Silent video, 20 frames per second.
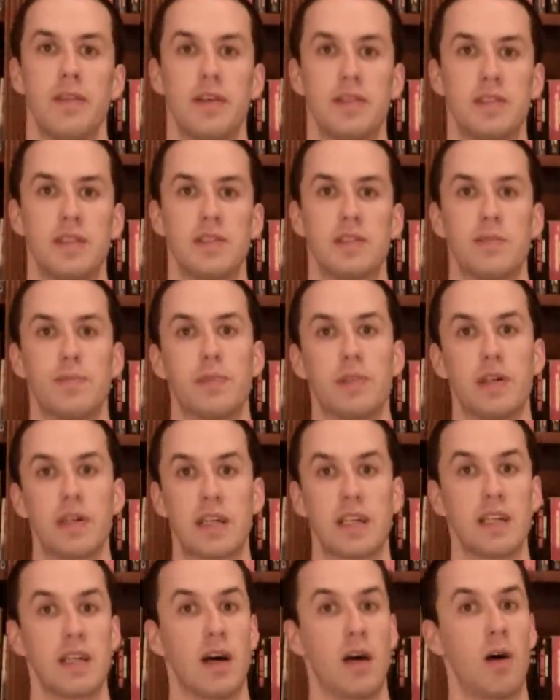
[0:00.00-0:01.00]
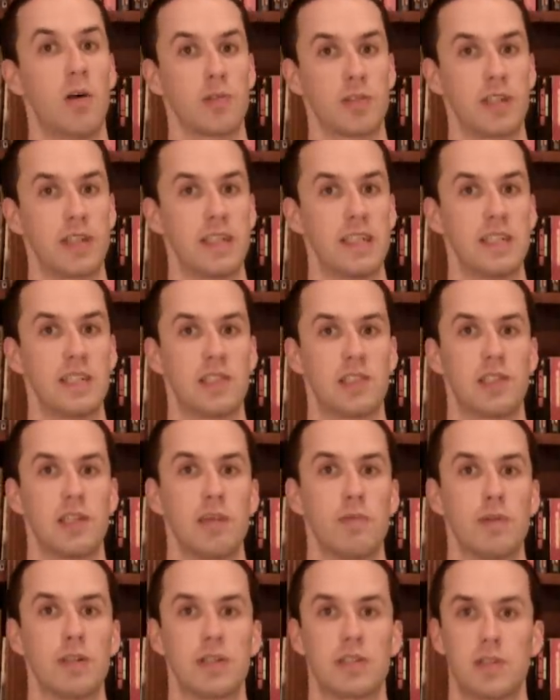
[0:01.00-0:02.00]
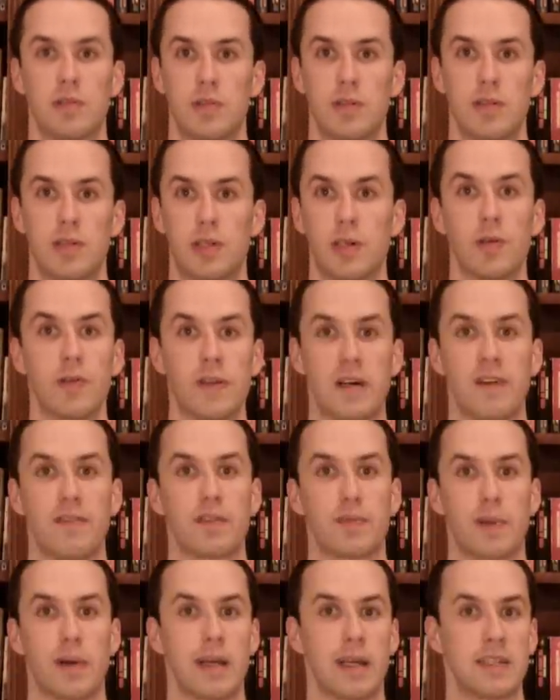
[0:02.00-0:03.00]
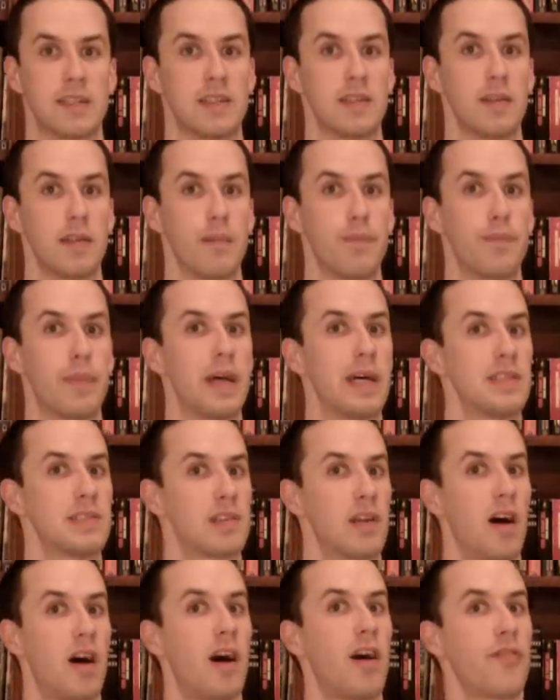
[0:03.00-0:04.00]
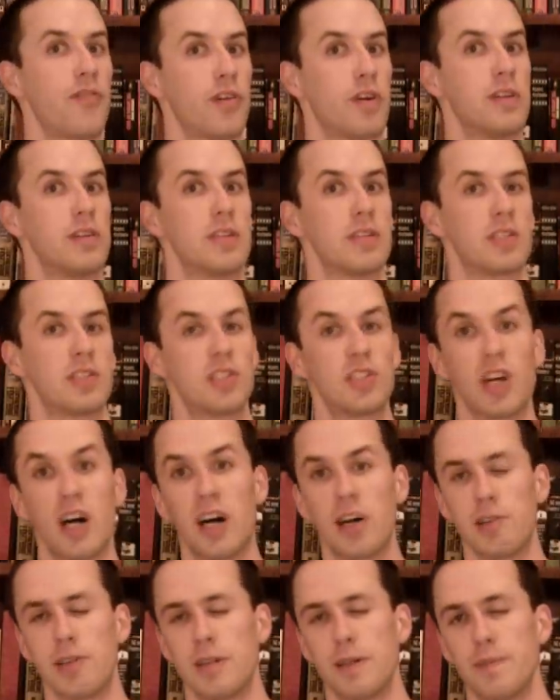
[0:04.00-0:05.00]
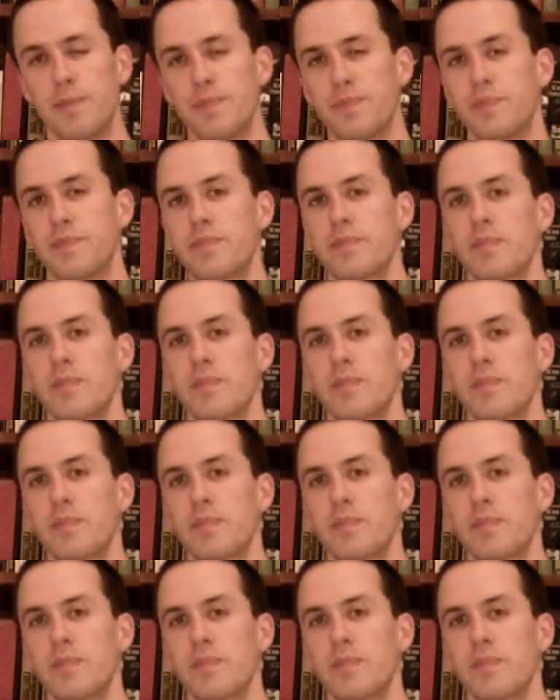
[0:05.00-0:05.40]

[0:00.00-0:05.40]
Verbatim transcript: This is a book in alternate history, which Turtledove is probably considered the best author in this genre.